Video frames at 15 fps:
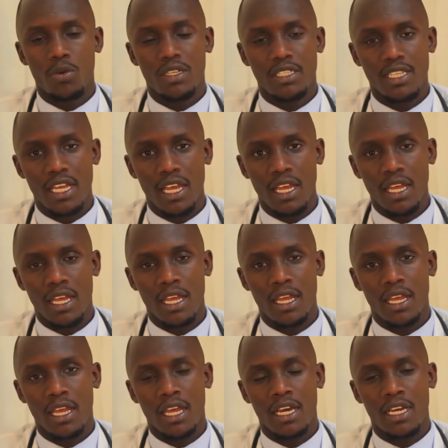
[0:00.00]
we say
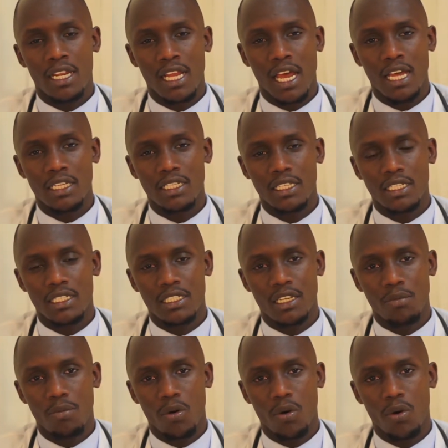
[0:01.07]
a client is
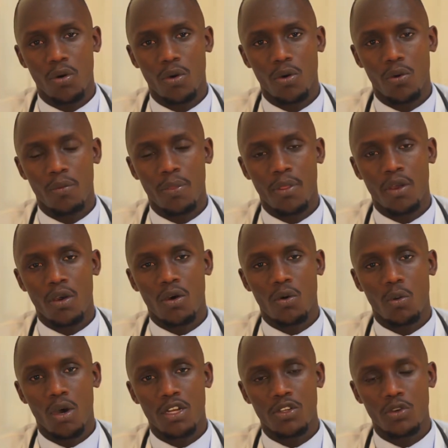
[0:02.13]
stable,
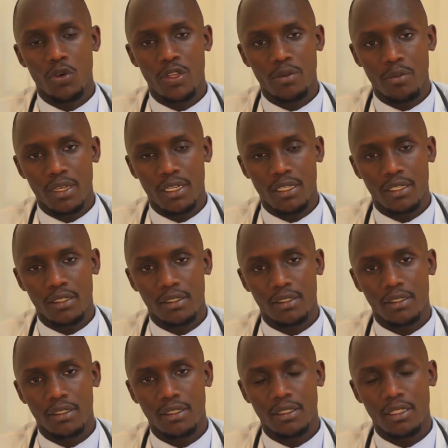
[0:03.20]
what do we mean?
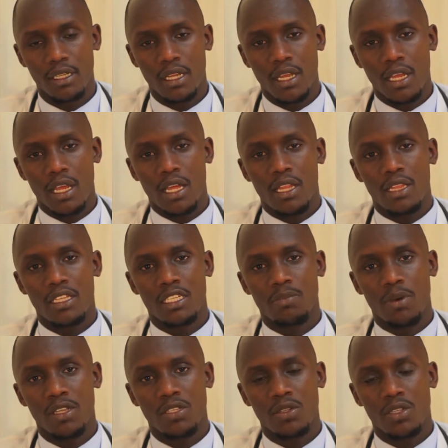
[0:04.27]
This
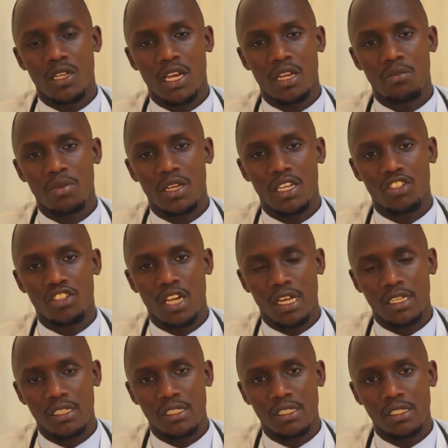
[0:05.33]
person can be a
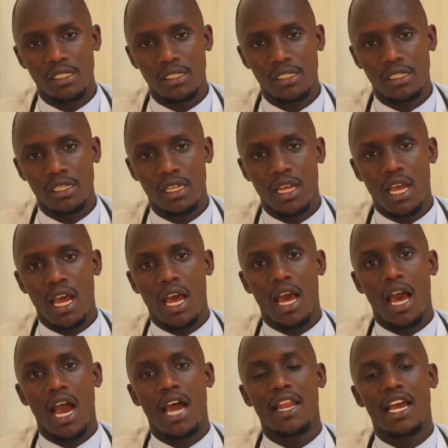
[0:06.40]
child,
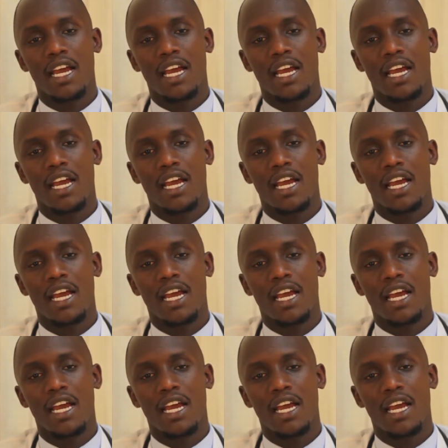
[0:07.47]
an